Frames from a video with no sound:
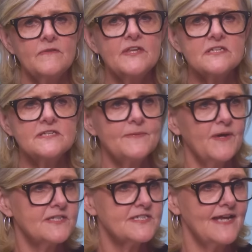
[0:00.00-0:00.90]
There's a deep
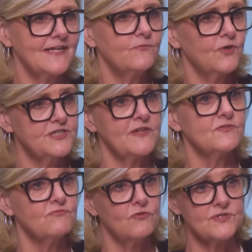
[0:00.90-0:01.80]
understanding of what each
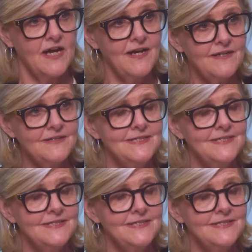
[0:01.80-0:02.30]
other's roles are.